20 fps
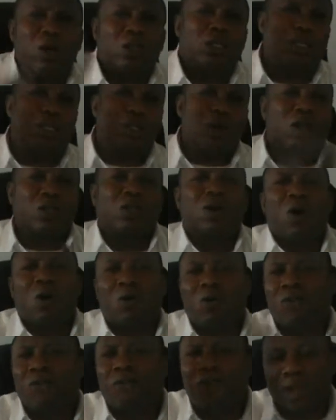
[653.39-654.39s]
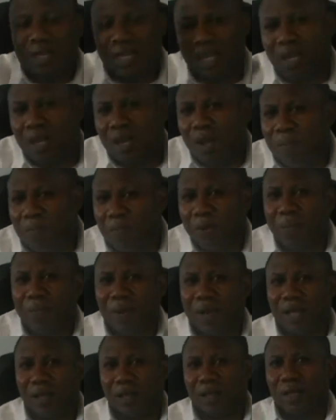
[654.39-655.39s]
lady daughter, good for them, no
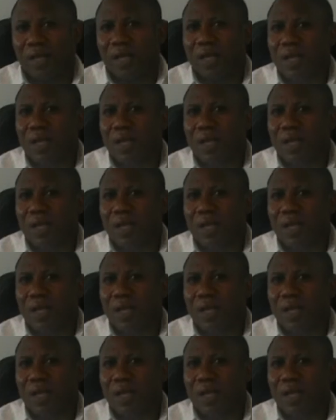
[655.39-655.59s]
problem.